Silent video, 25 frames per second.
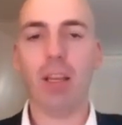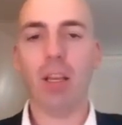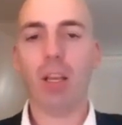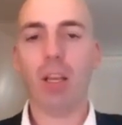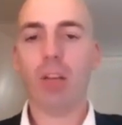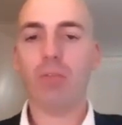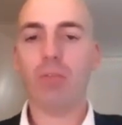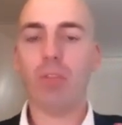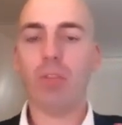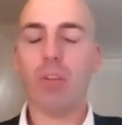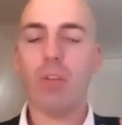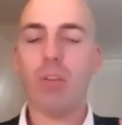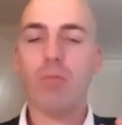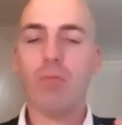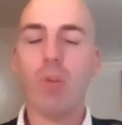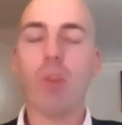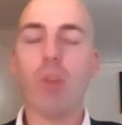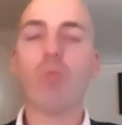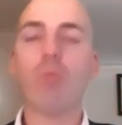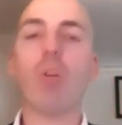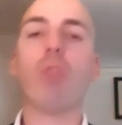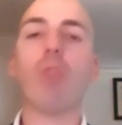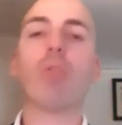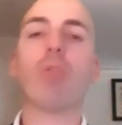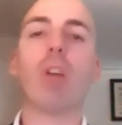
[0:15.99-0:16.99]
for a
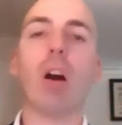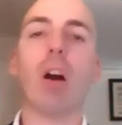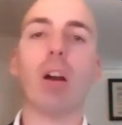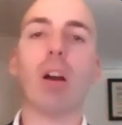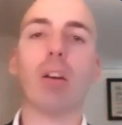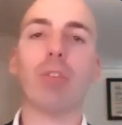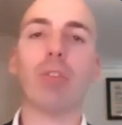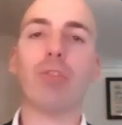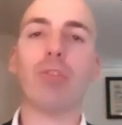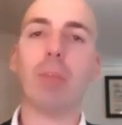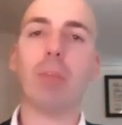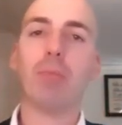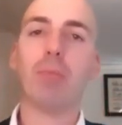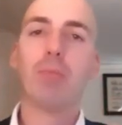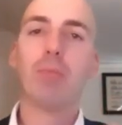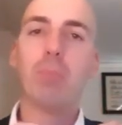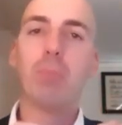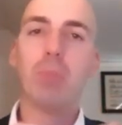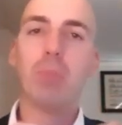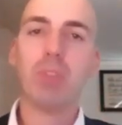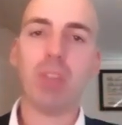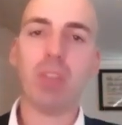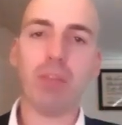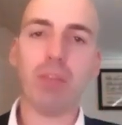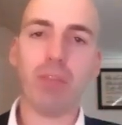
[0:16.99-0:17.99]
RoRo cargo ship
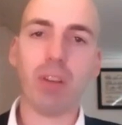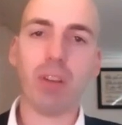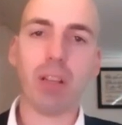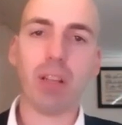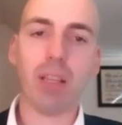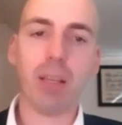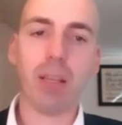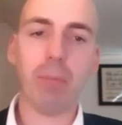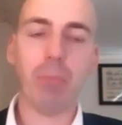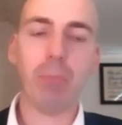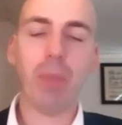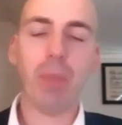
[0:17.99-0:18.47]
specifically,